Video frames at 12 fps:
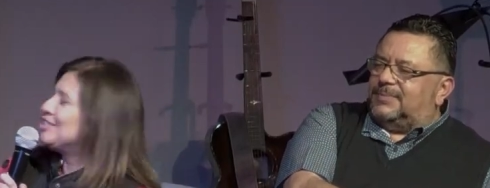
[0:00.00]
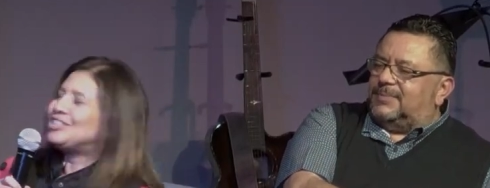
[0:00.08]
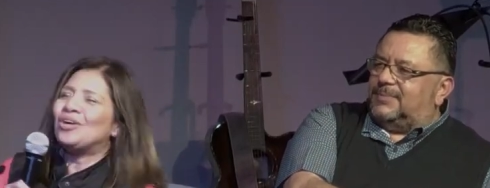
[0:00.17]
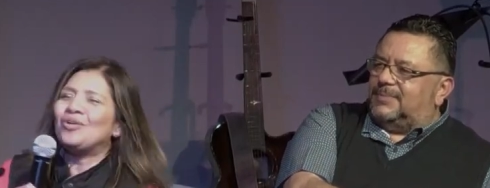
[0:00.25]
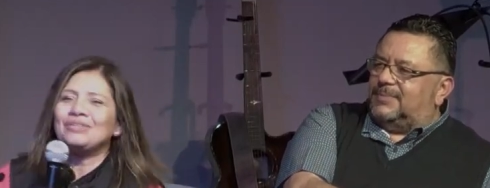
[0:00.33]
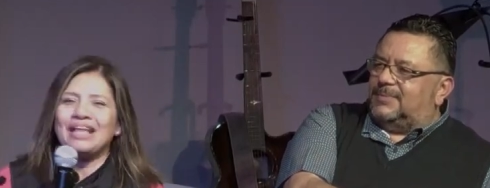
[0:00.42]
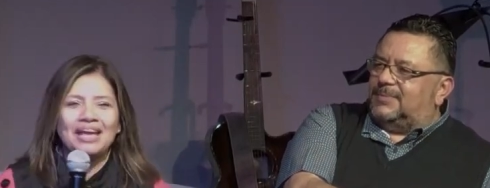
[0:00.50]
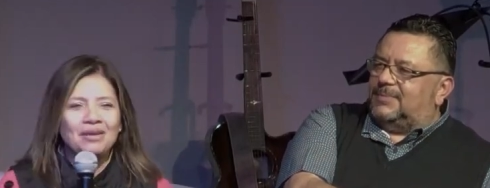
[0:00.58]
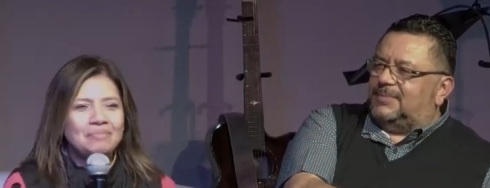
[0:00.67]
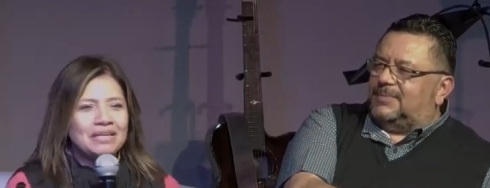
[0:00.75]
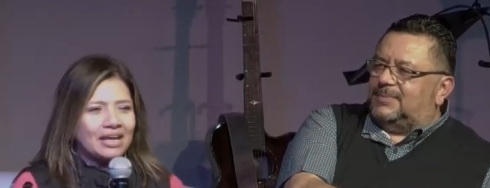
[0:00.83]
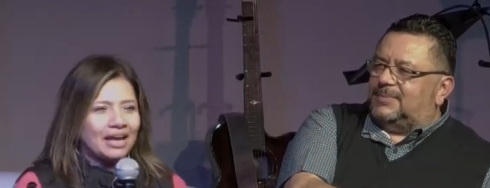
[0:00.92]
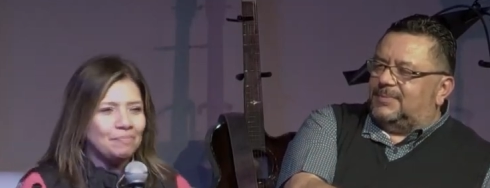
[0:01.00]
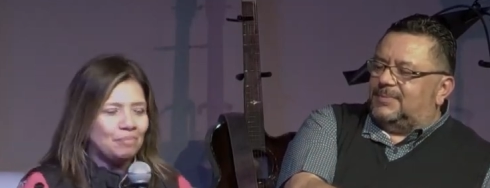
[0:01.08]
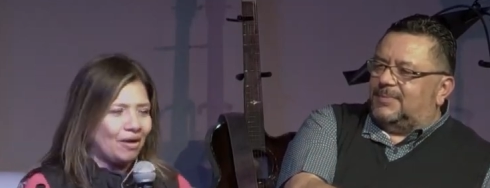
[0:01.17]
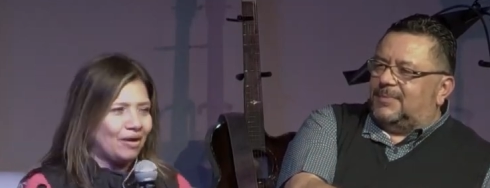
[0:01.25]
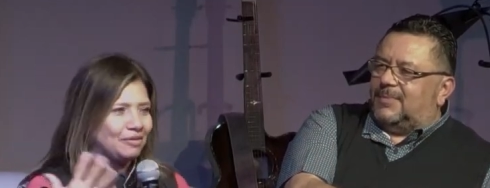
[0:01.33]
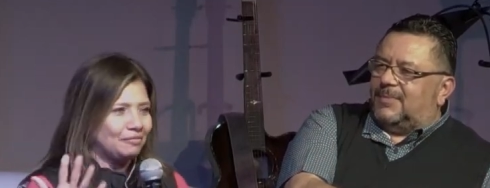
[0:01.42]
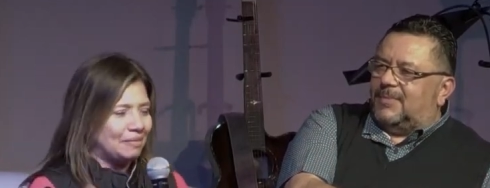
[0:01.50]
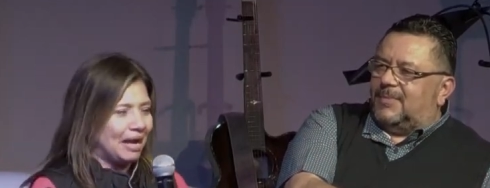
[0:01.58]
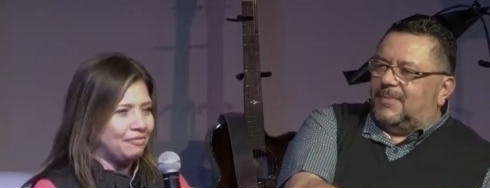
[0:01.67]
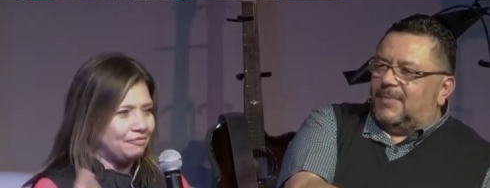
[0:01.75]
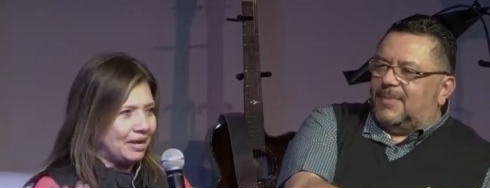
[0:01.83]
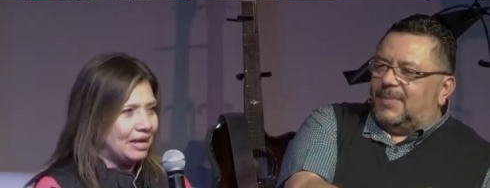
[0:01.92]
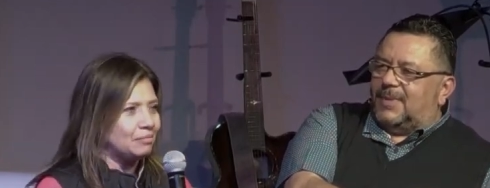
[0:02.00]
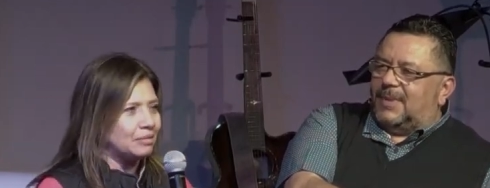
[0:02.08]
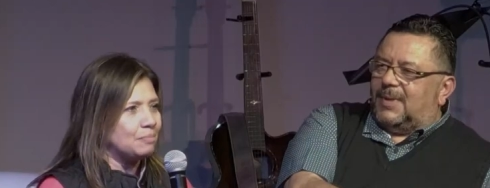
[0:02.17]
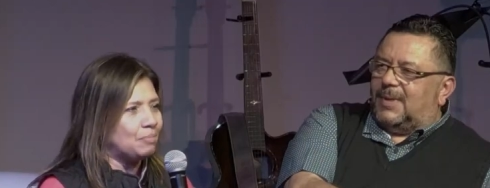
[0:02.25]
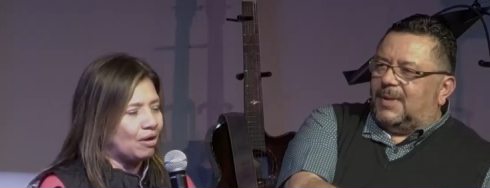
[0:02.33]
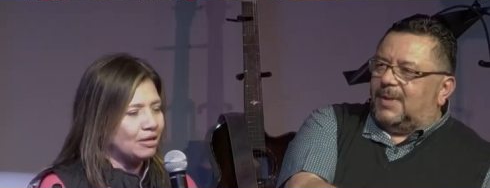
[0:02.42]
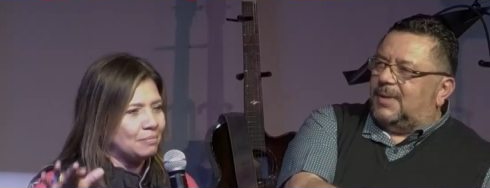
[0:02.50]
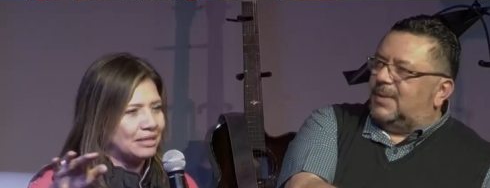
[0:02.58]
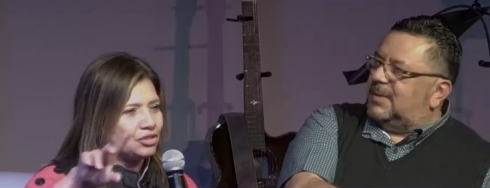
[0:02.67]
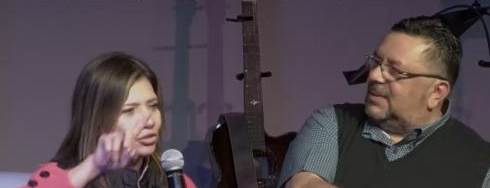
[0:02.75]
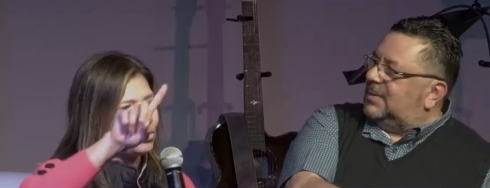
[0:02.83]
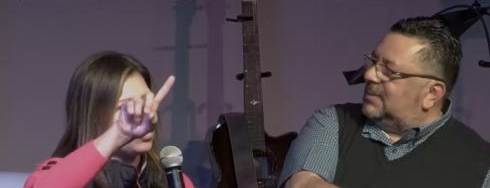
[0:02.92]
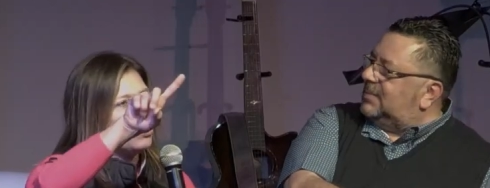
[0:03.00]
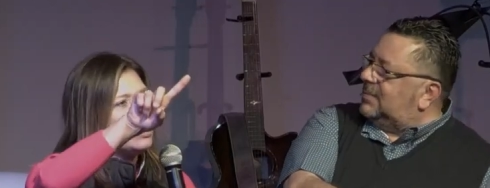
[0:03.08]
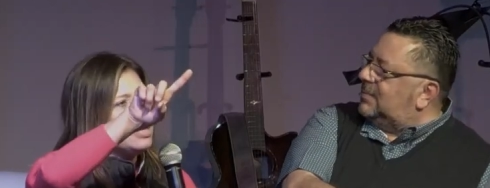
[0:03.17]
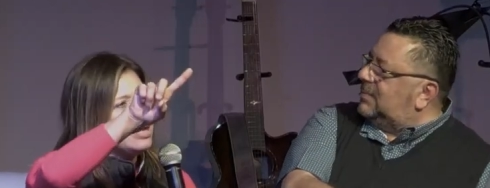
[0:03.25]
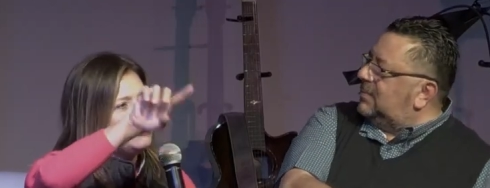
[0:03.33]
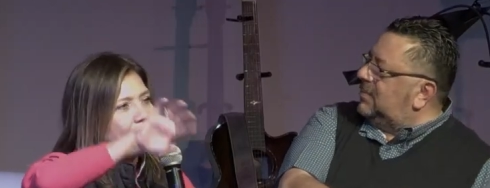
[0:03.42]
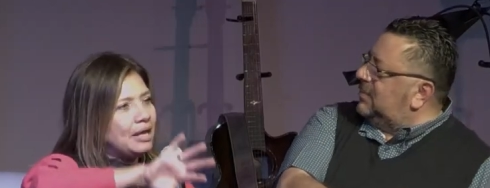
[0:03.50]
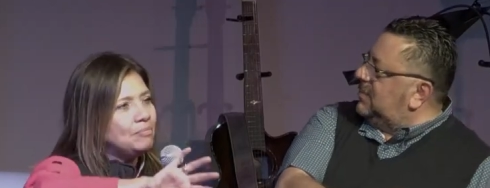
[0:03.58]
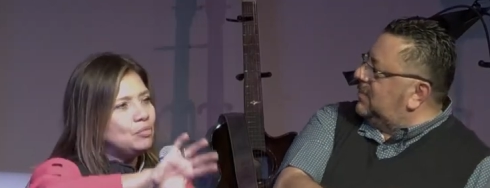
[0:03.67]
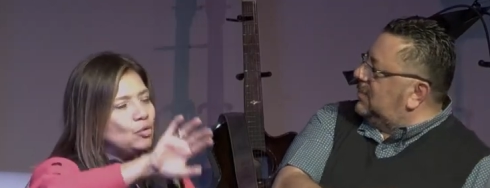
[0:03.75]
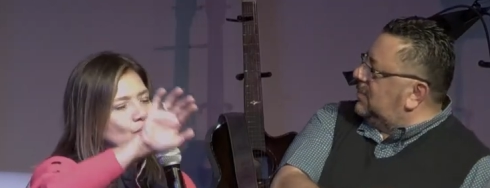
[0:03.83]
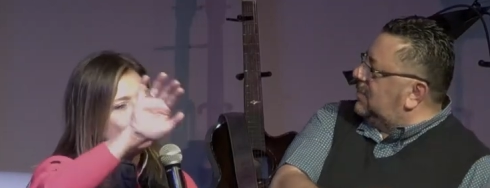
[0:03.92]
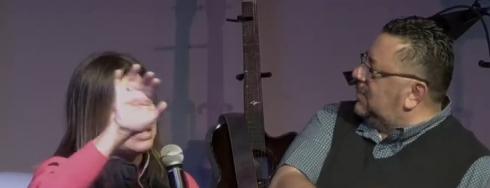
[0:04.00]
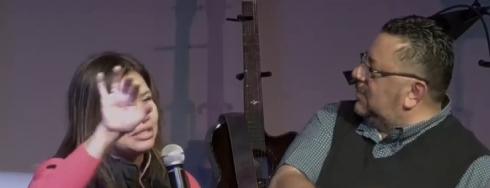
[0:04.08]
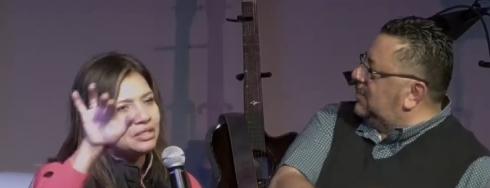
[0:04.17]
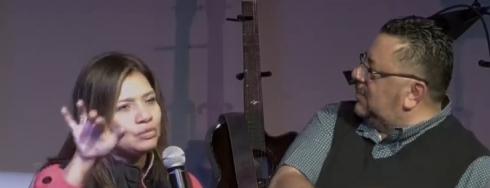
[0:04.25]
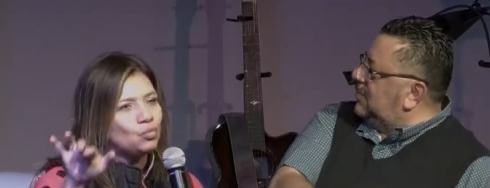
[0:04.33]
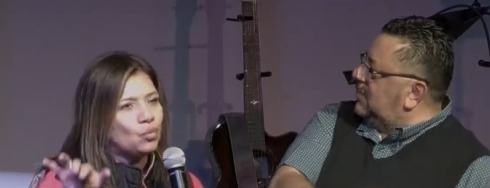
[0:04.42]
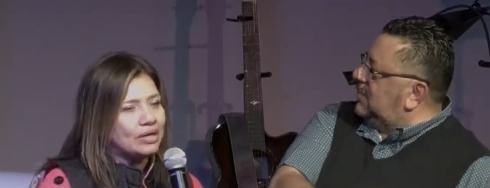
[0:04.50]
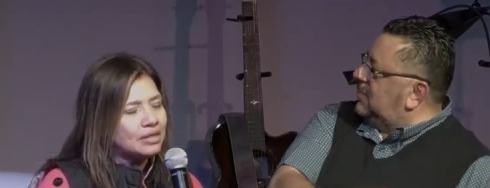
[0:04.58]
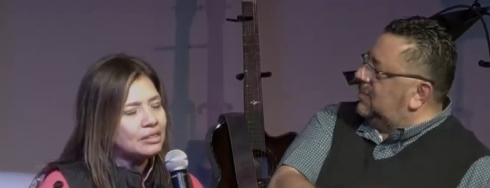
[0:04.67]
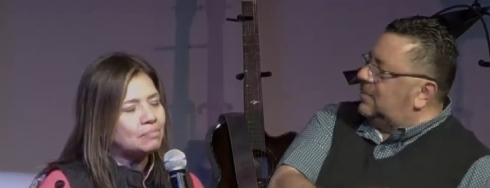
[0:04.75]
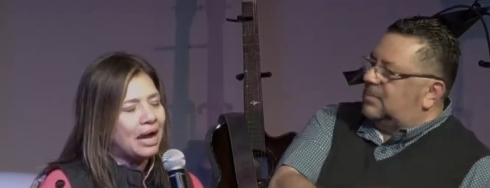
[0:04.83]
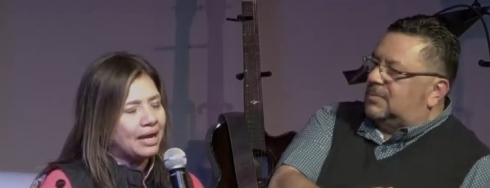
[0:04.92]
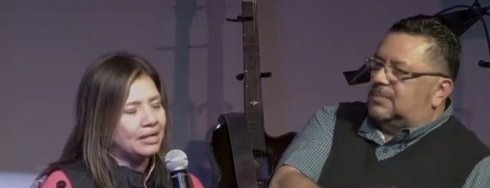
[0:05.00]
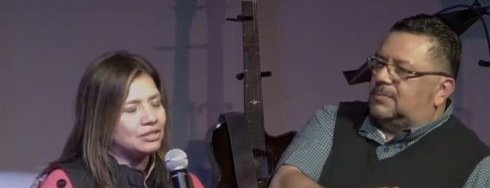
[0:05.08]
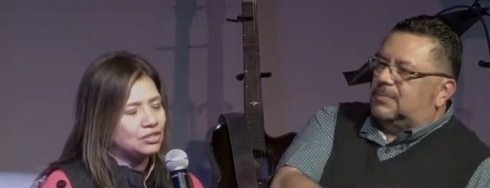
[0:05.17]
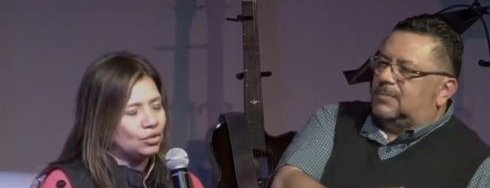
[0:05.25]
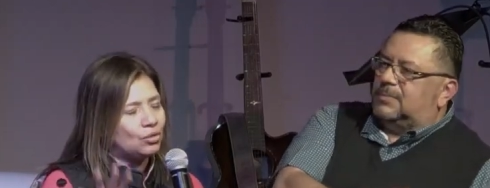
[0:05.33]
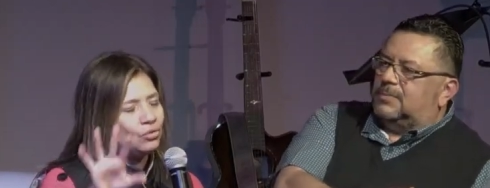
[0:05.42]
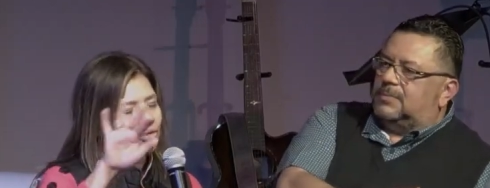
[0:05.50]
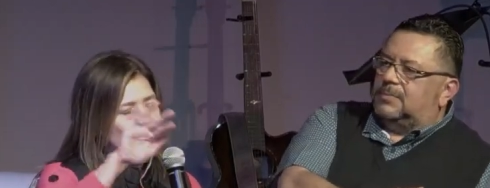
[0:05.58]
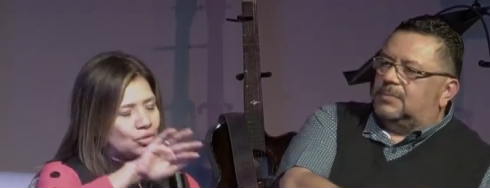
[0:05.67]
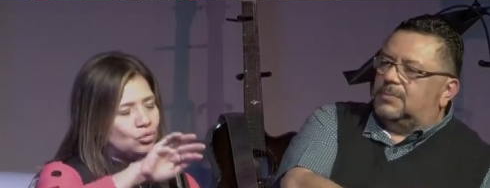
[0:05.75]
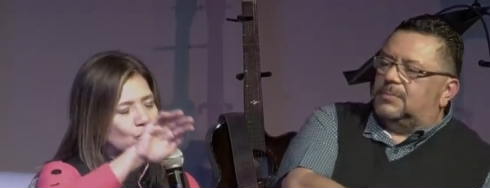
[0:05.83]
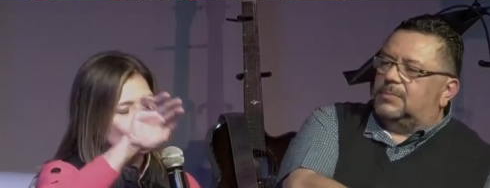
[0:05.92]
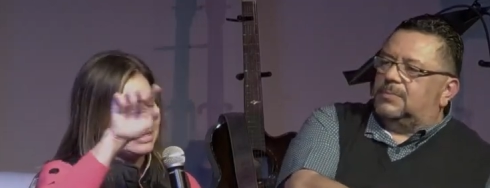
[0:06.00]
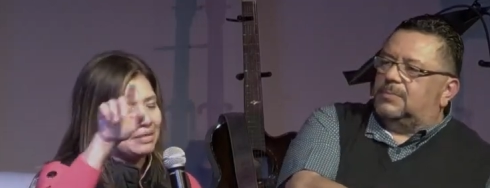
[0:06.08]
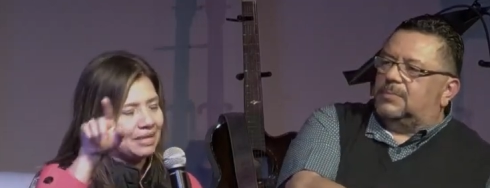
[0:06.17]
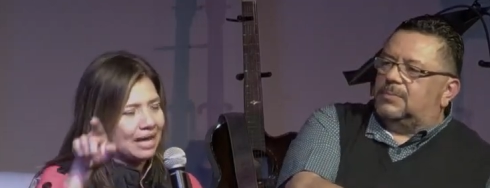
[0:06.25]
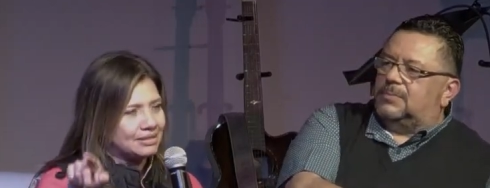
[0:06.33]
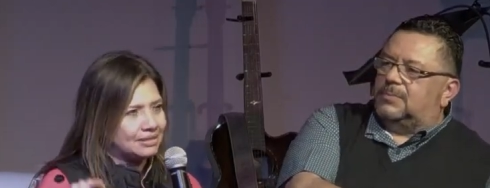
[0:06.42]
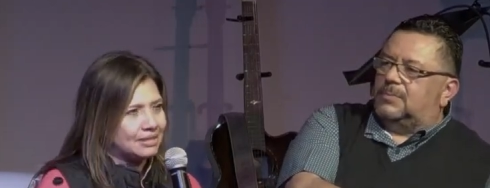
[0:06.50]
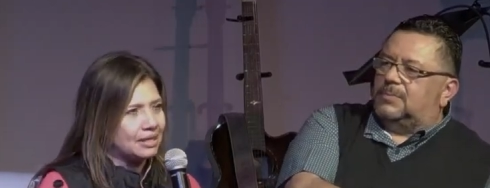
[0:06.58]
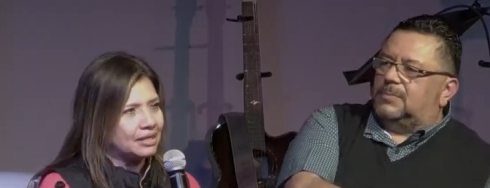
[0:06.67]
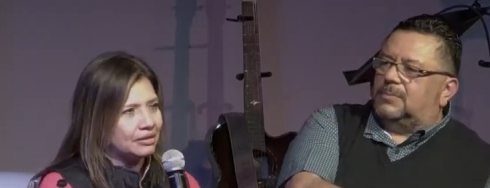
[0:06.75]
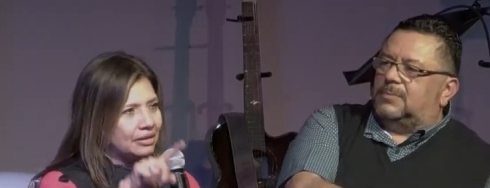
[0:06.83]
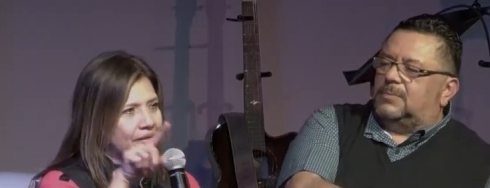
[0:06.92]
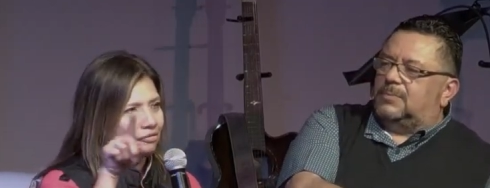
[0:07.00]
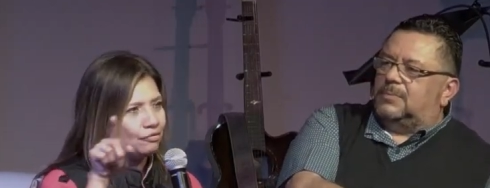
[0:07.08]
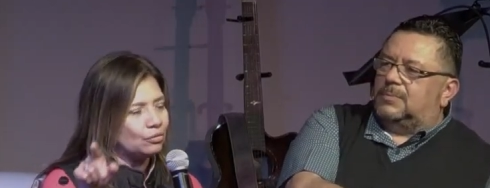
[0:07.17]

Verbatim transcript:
Speaker 1: so they became part of my family, part of my circle. They moved in with my adult children in that second layer. If you